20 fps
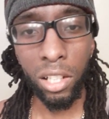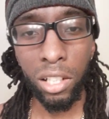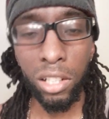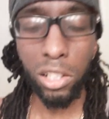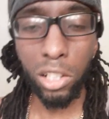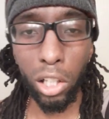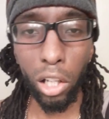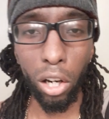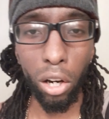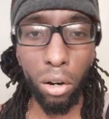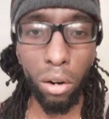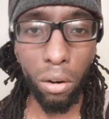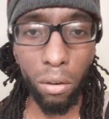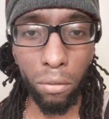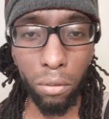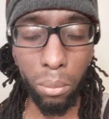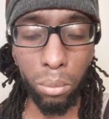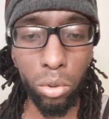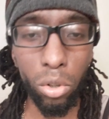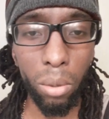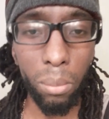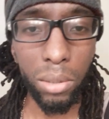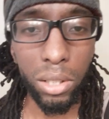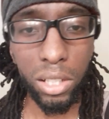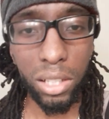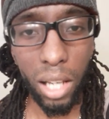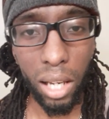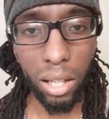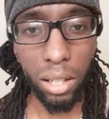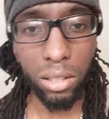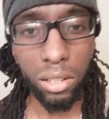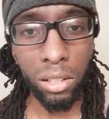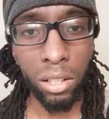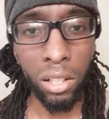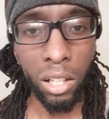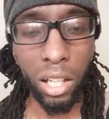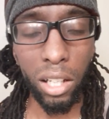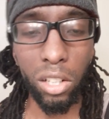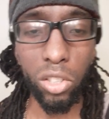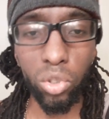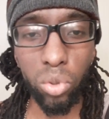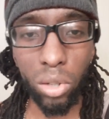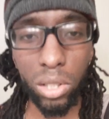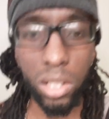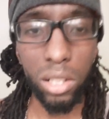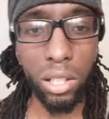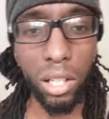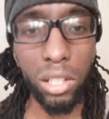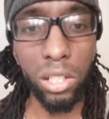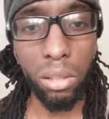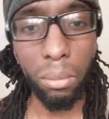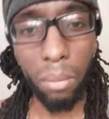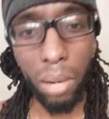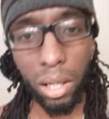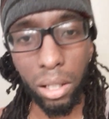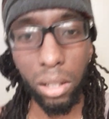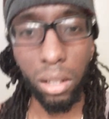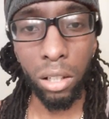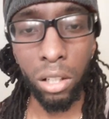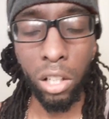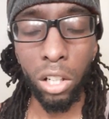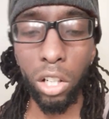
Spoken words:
to learn from your mistakes and the choices that you're making.